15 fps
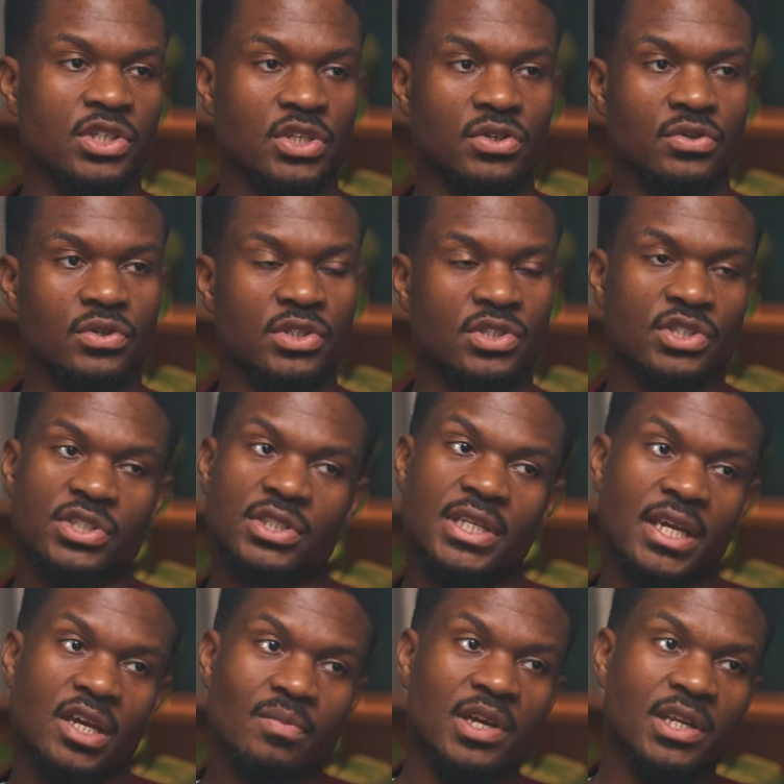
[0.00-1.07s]
to do is just
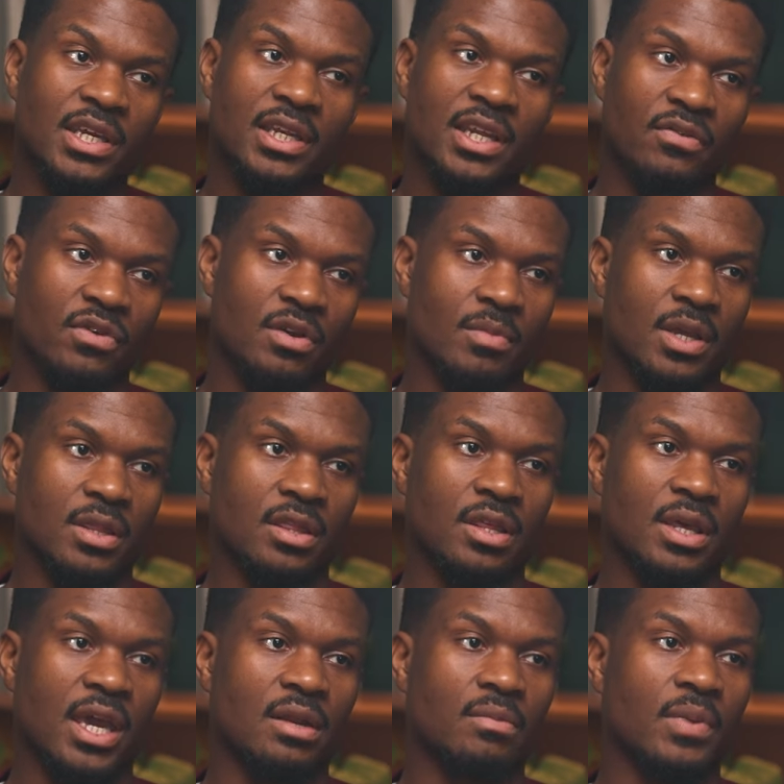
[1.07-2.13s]
stick money in every month
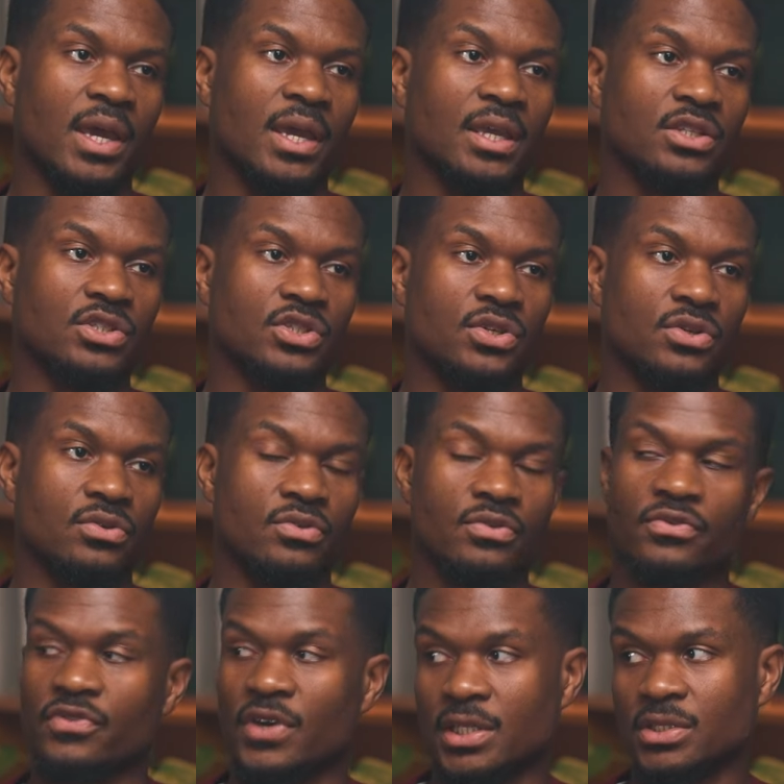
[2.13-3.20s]
and pay into
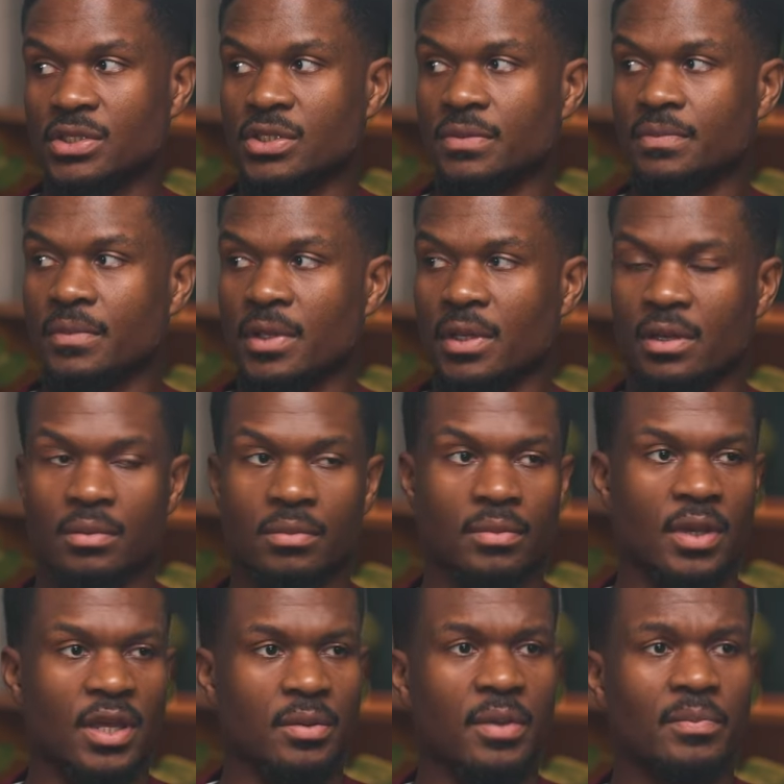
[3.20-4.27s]
funds.
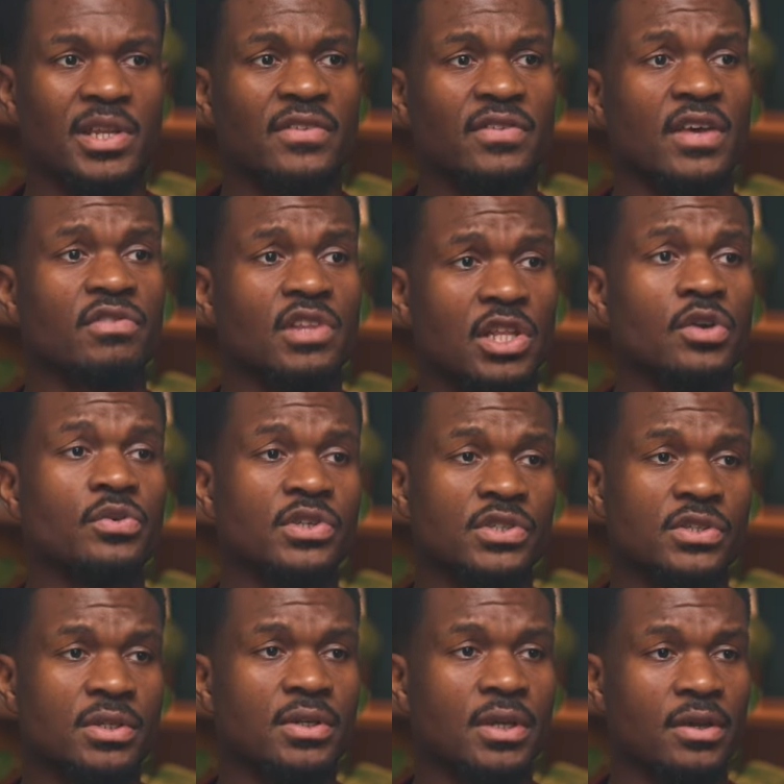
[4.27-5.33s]
I believe they have the
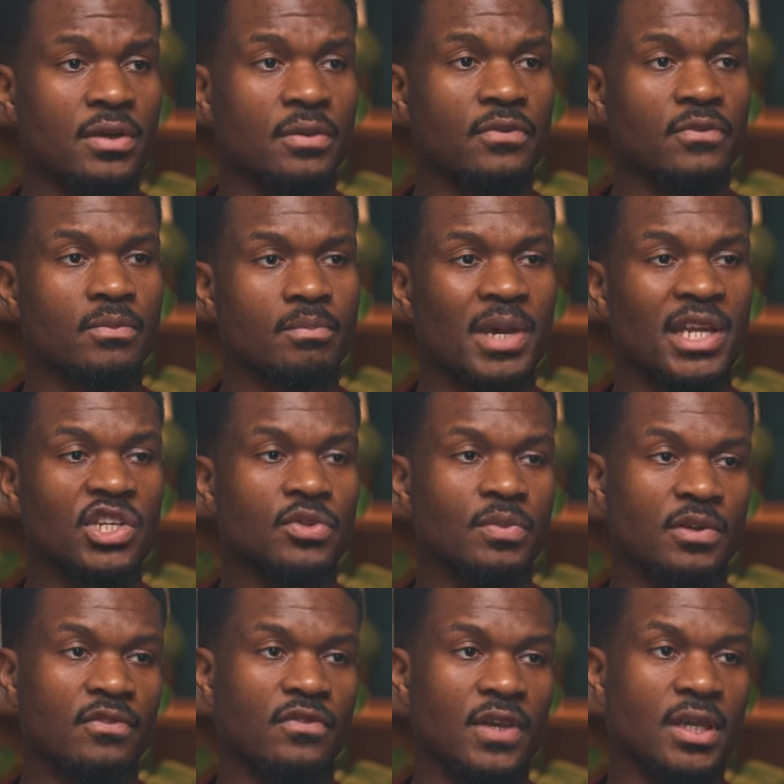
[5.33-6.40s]
lowest
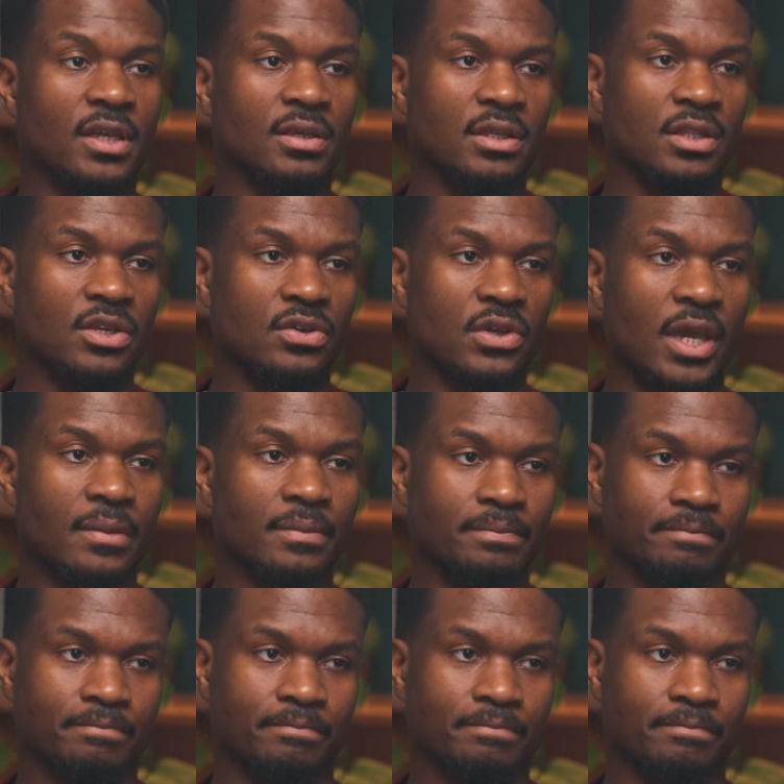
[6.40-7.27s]
management fee in the UK.